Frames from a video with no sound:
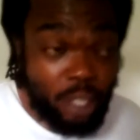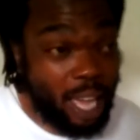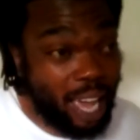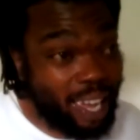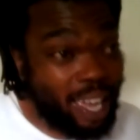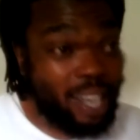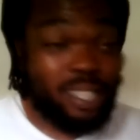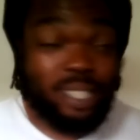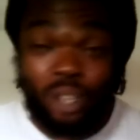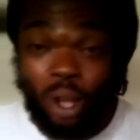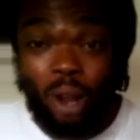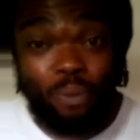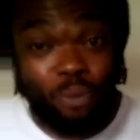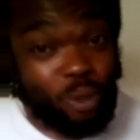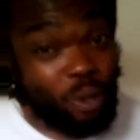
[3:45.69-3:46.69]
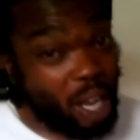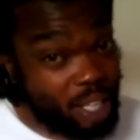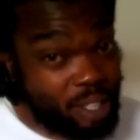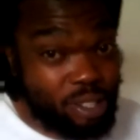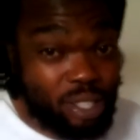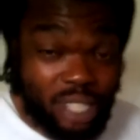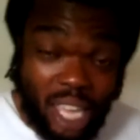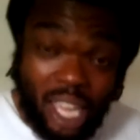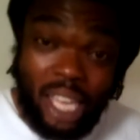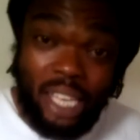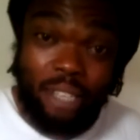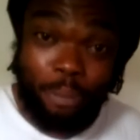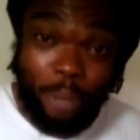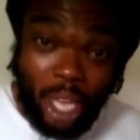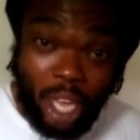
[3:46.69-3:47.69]
Y'all gotta start
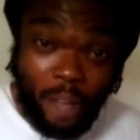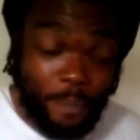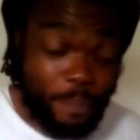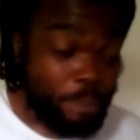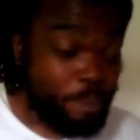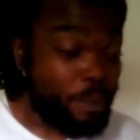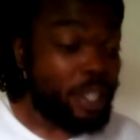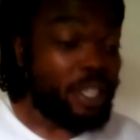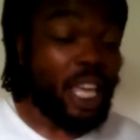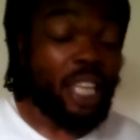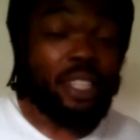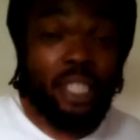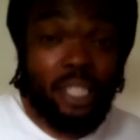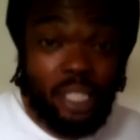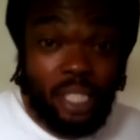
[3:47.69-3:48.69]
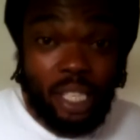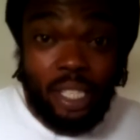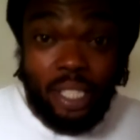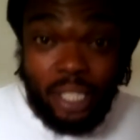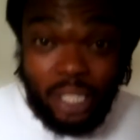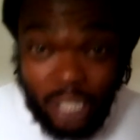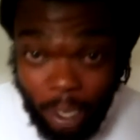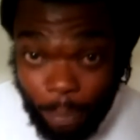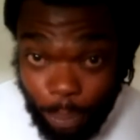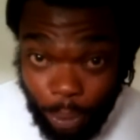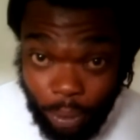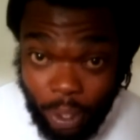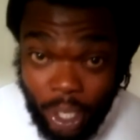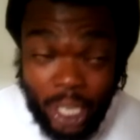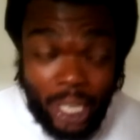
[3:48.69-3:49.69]
understanding, man, that this shit is
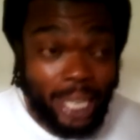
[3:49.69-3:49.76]
simple.